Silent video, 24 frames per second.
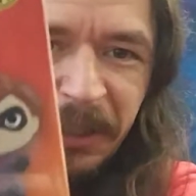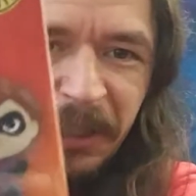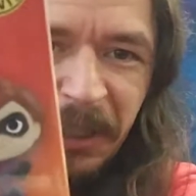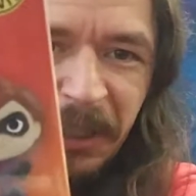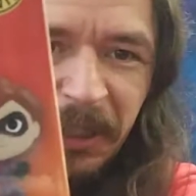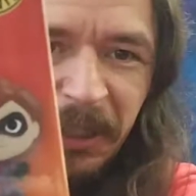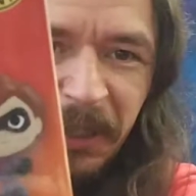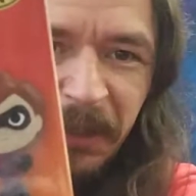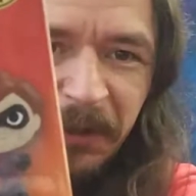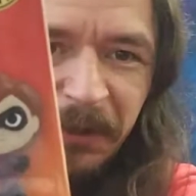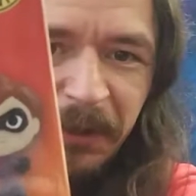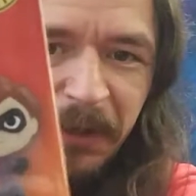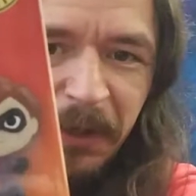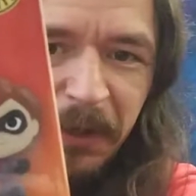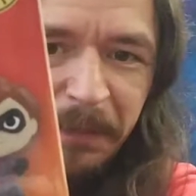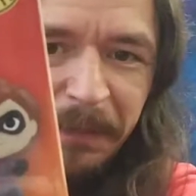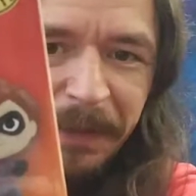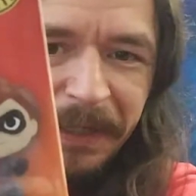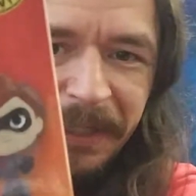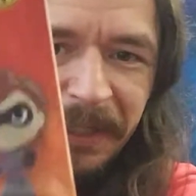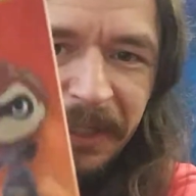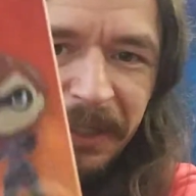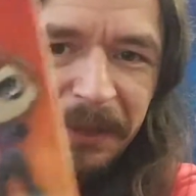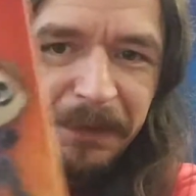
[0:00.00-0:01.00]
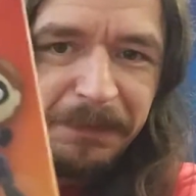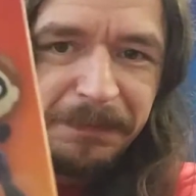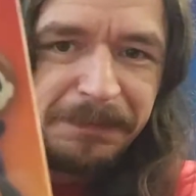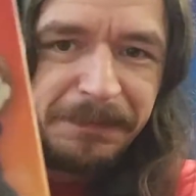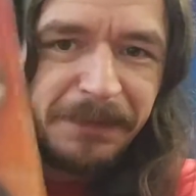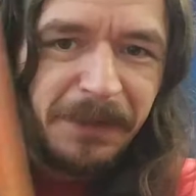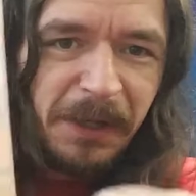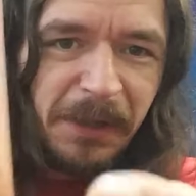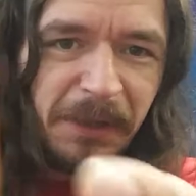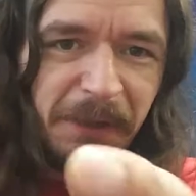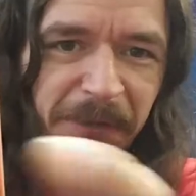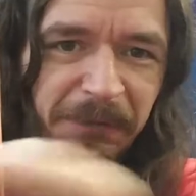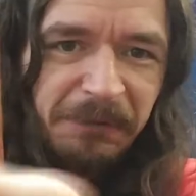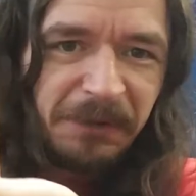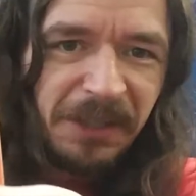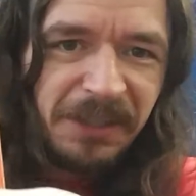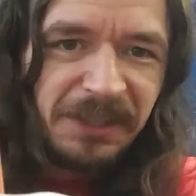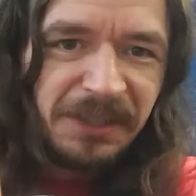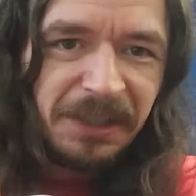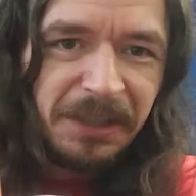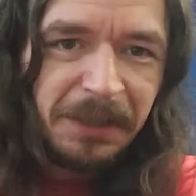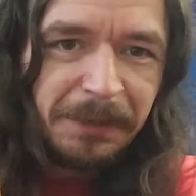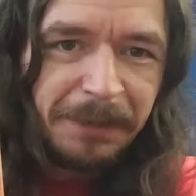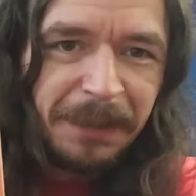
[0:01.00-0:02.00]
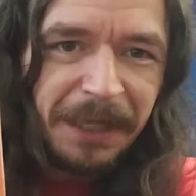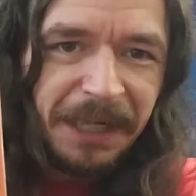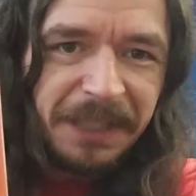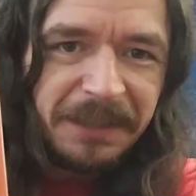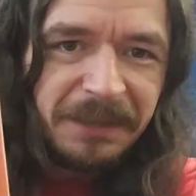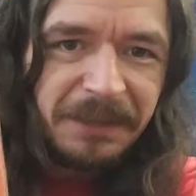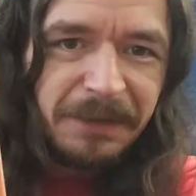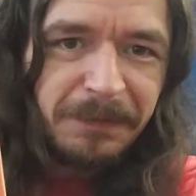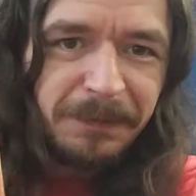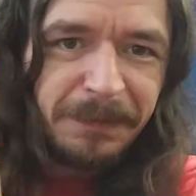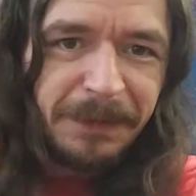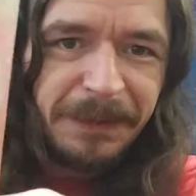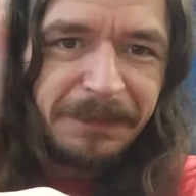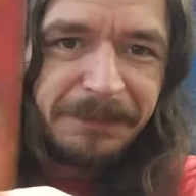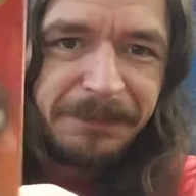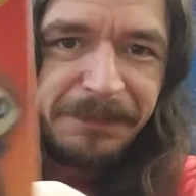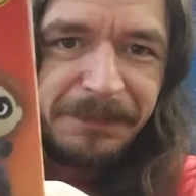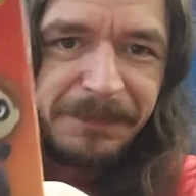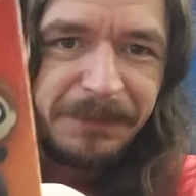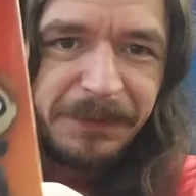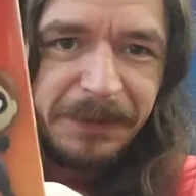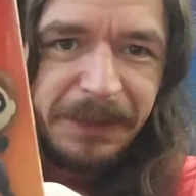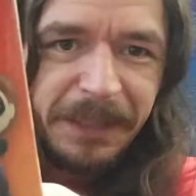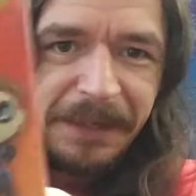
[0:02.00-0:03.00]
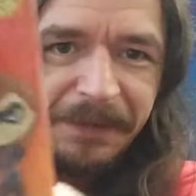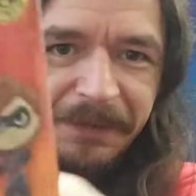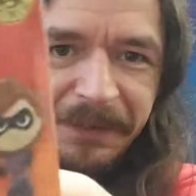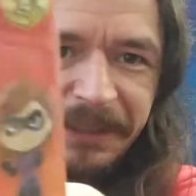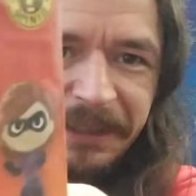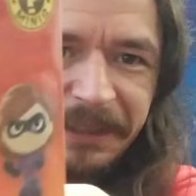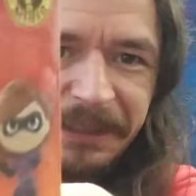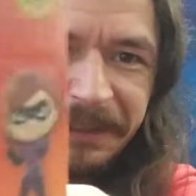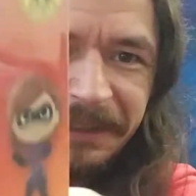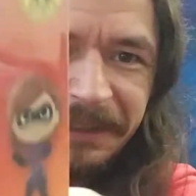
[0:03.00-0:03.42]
their logo bigger on the front of the box, but whatever.